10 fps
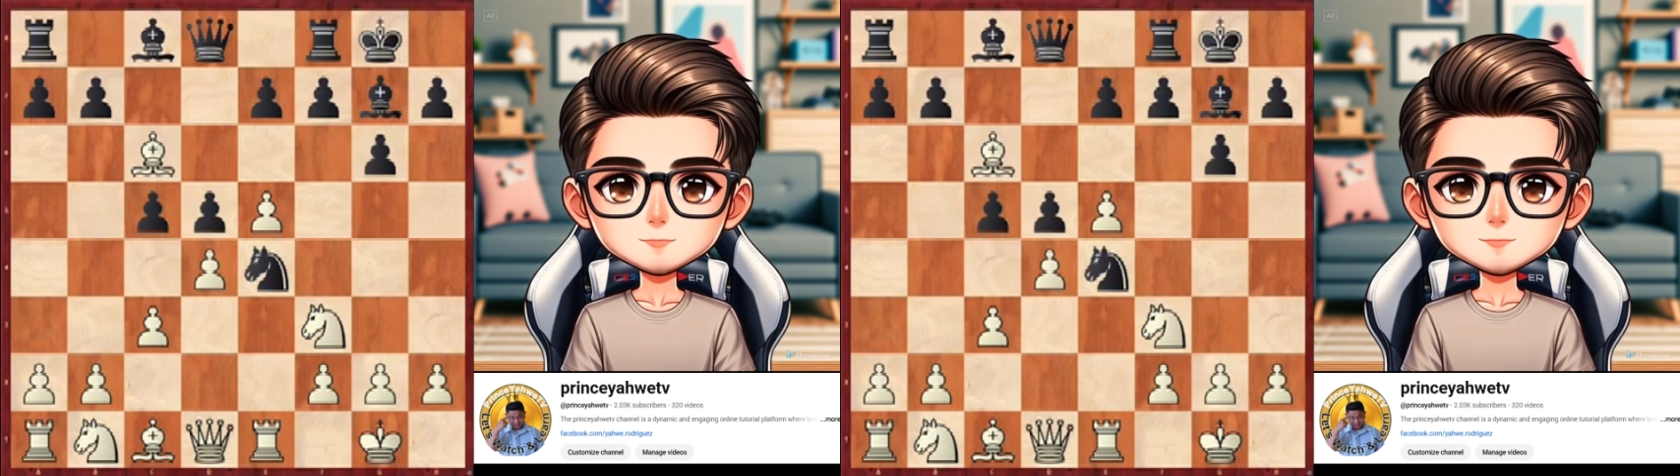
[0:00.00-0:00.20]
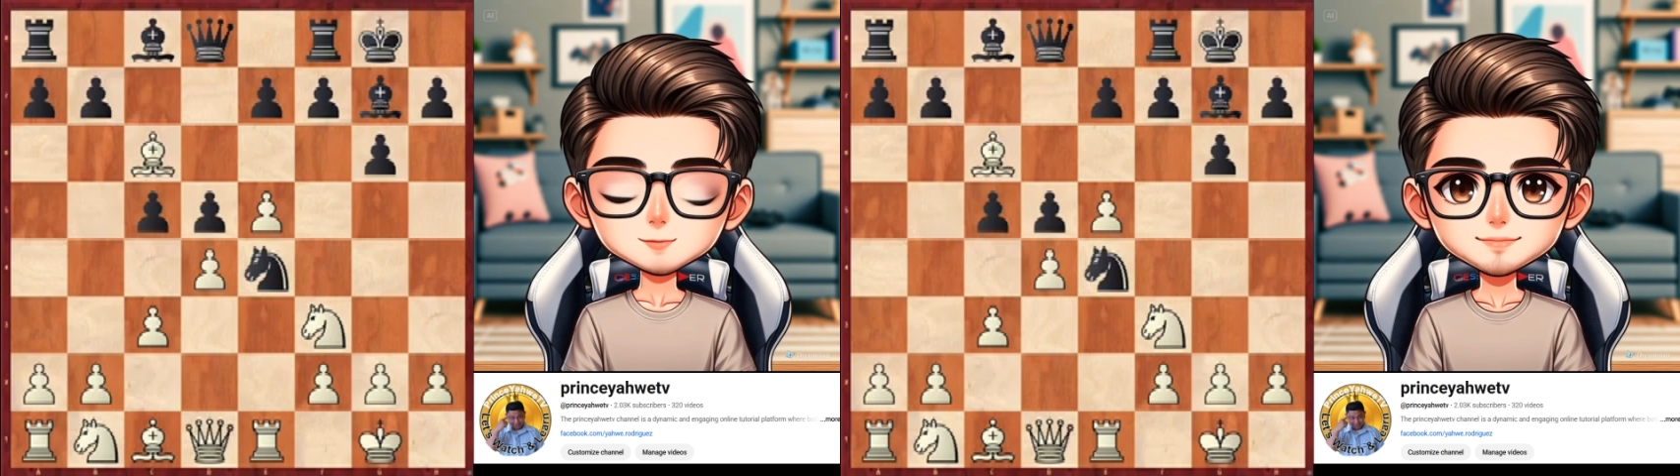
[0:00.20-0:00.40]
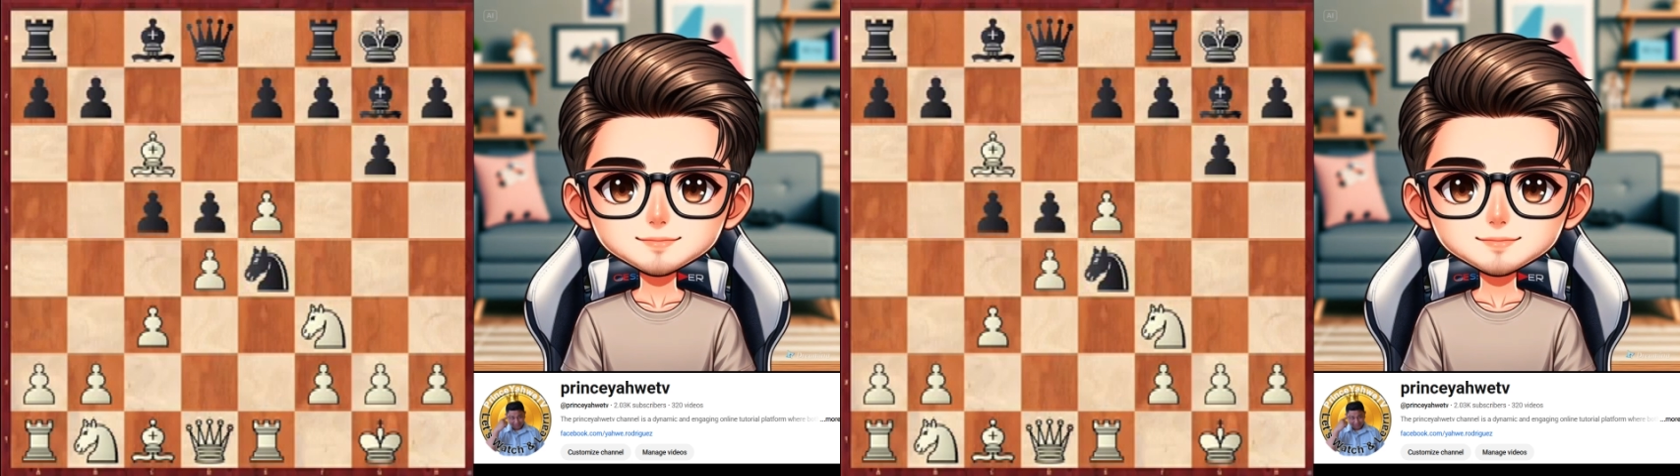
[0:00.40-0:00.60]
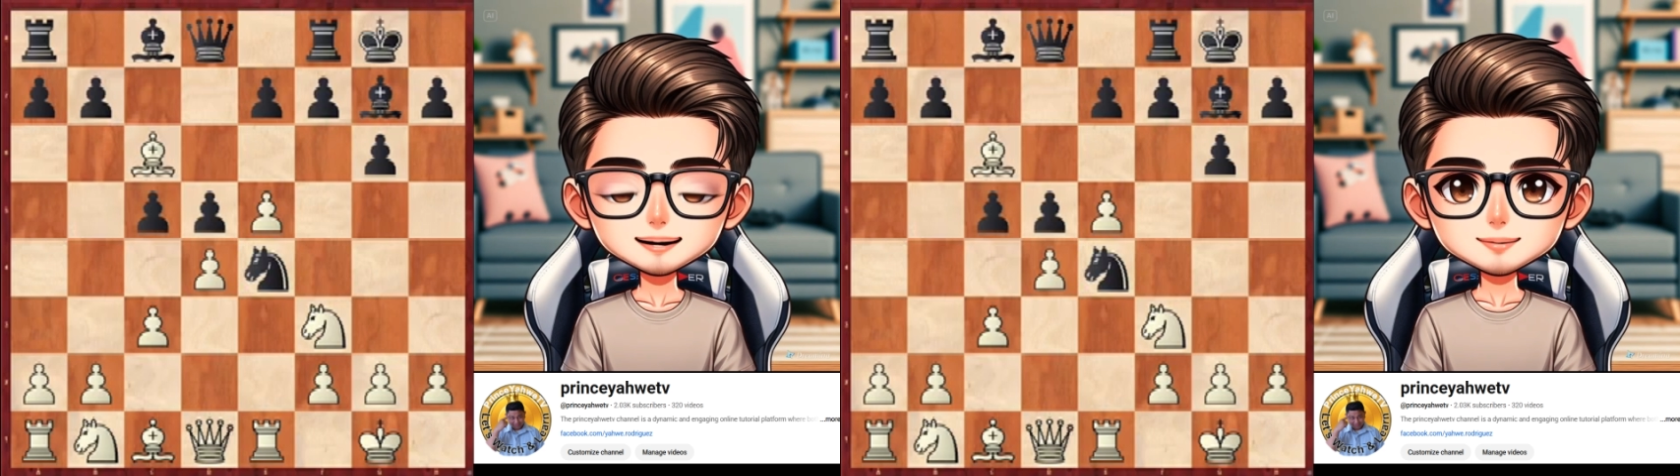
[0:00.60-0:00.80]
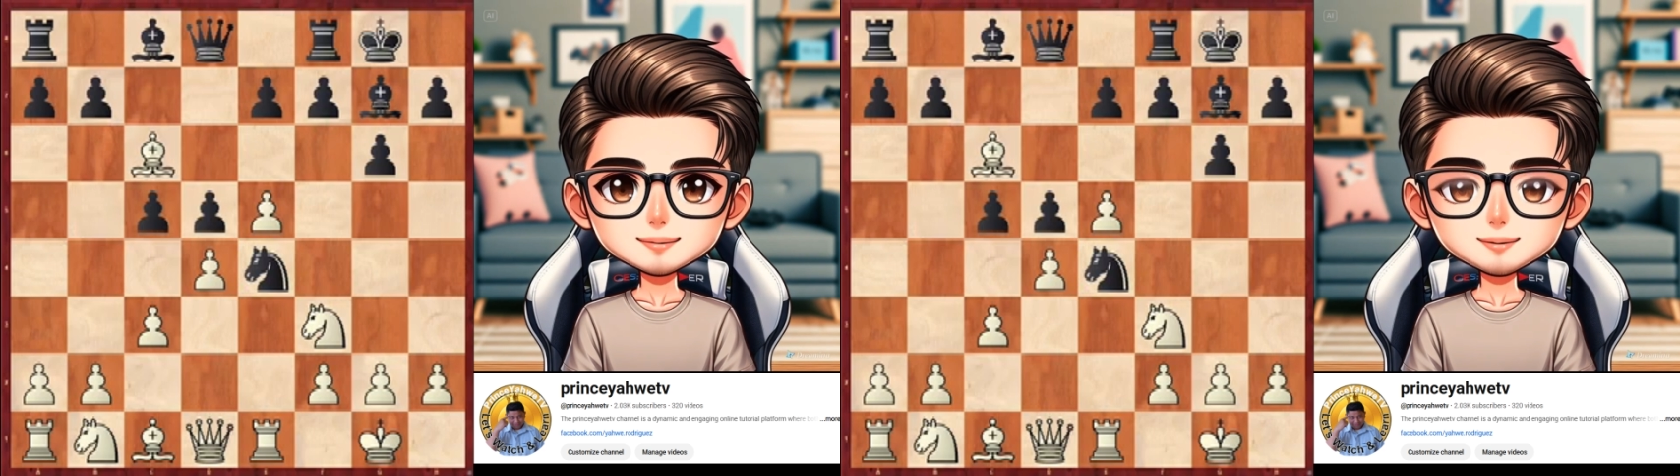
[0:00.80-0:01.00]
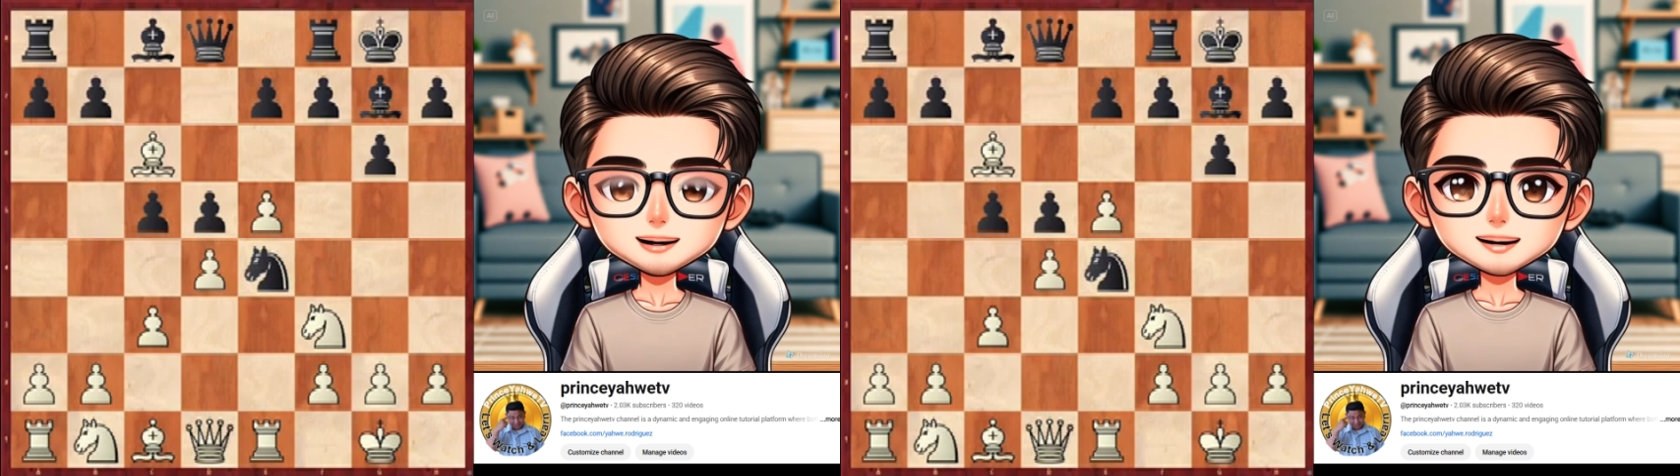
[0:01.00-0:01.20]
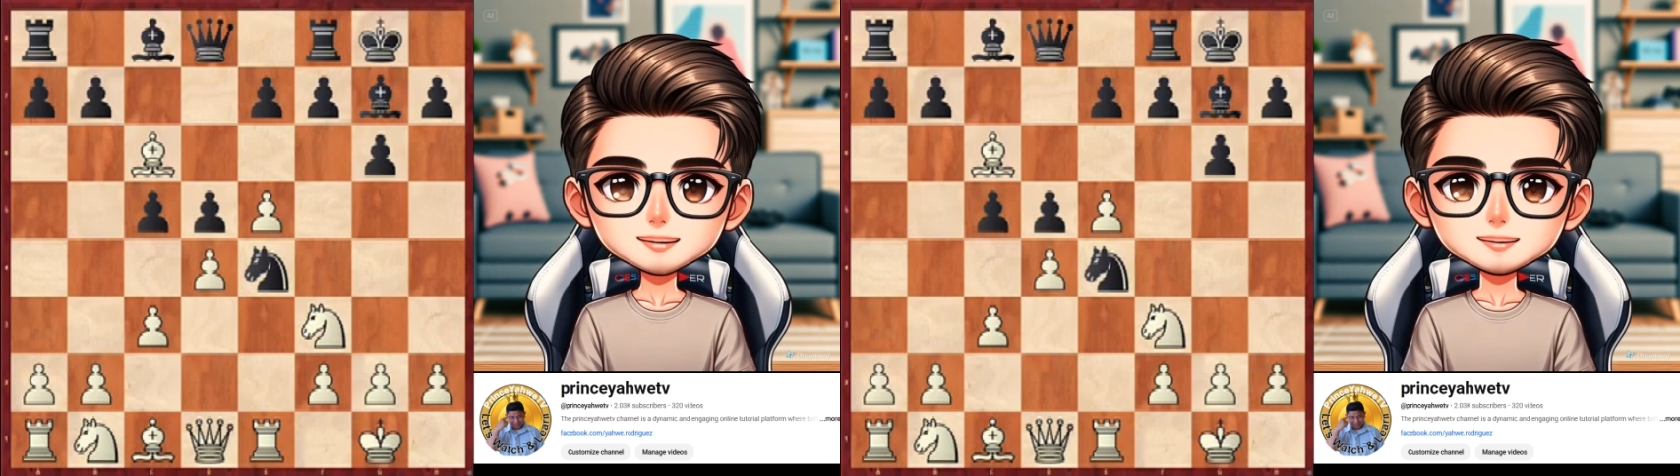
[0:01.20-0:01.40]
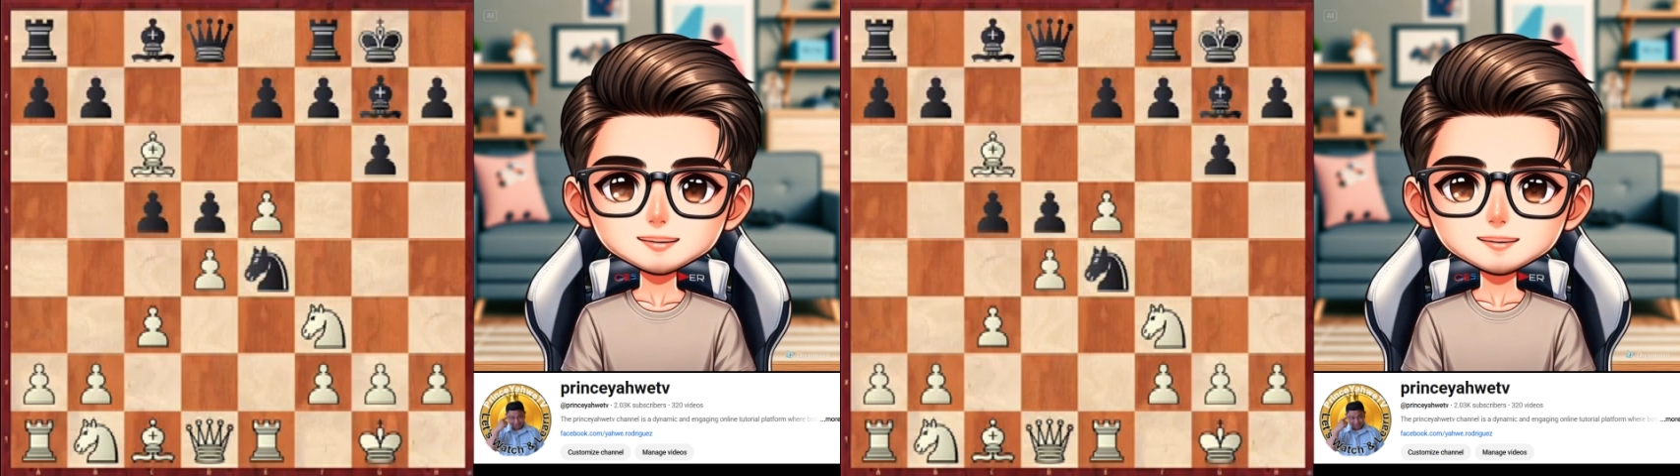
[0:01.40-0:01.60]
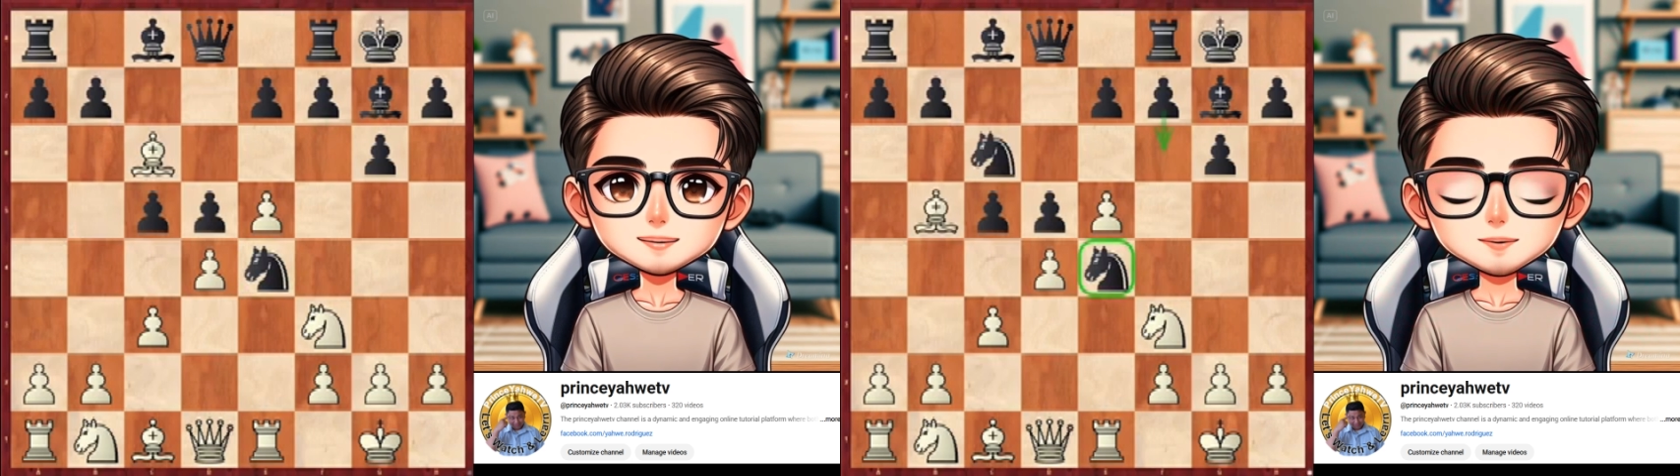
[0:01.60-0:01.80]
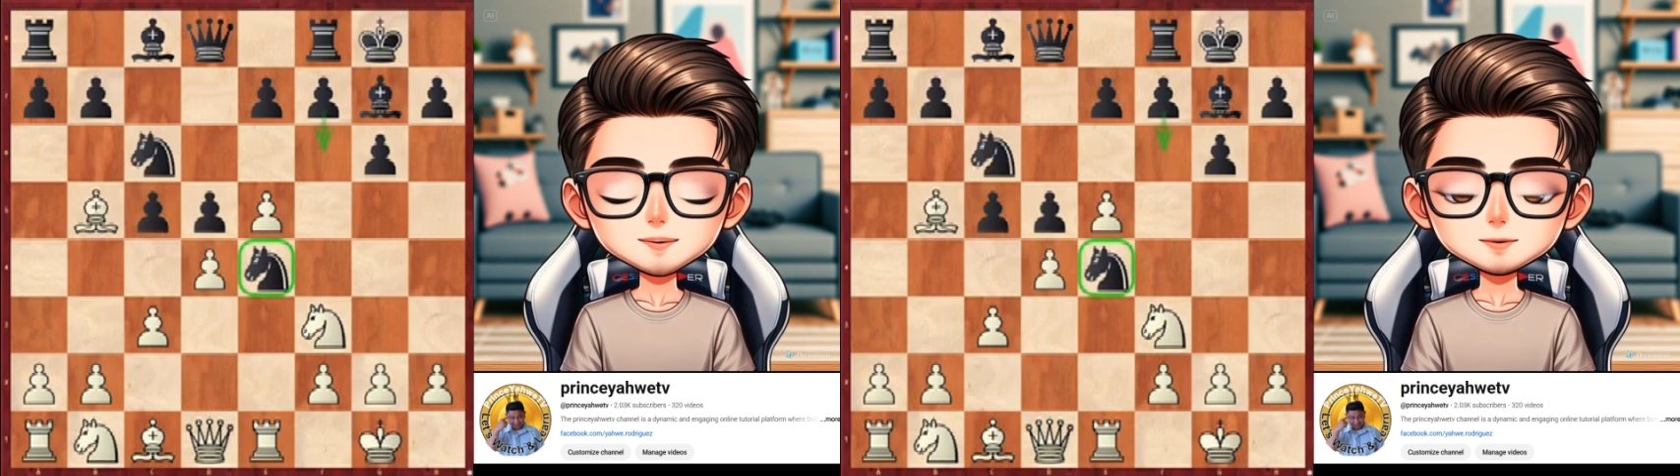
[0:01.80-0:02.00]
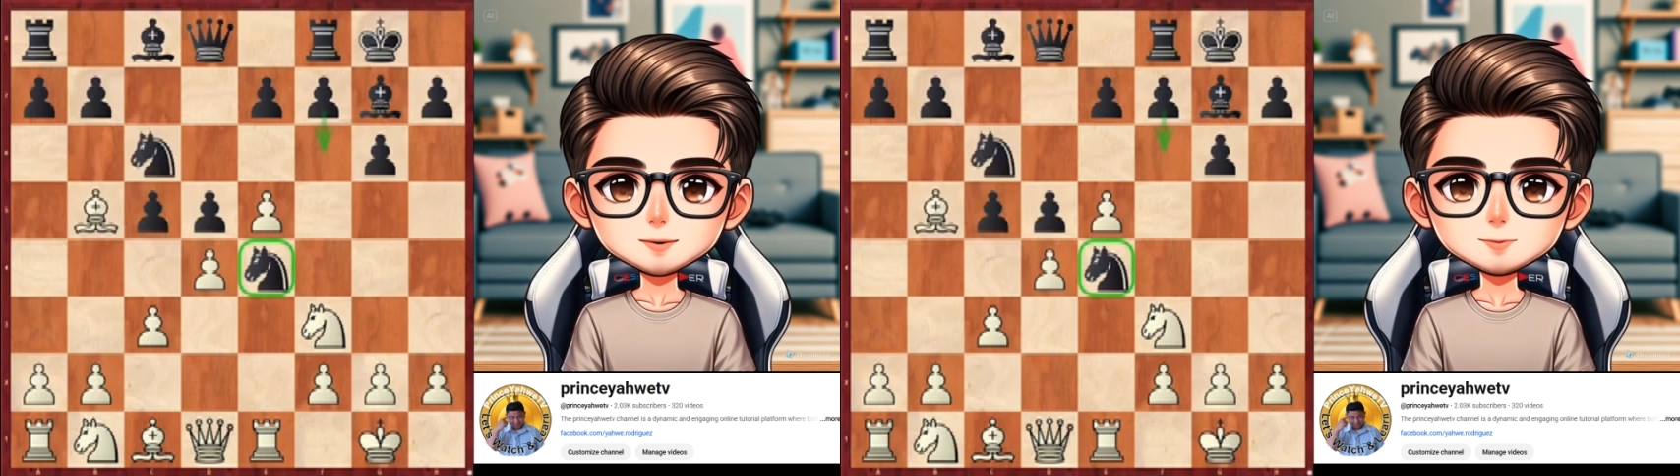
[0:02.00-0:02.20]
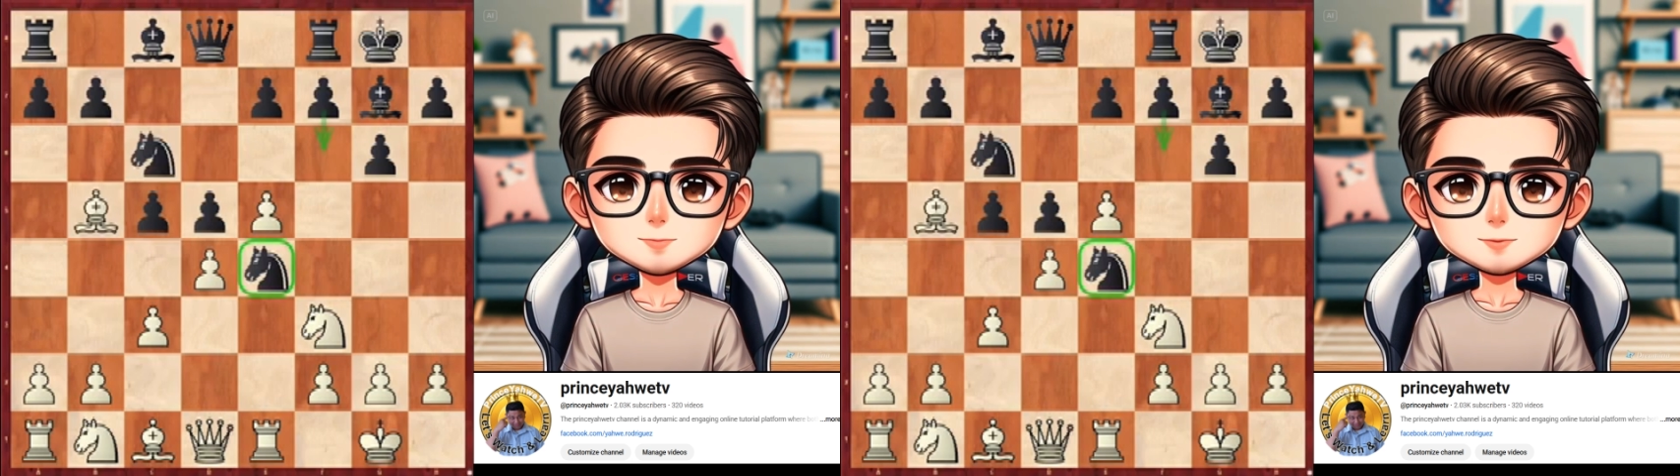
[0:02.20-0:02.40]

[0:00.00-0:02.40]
immediate capture with bishop takes c6.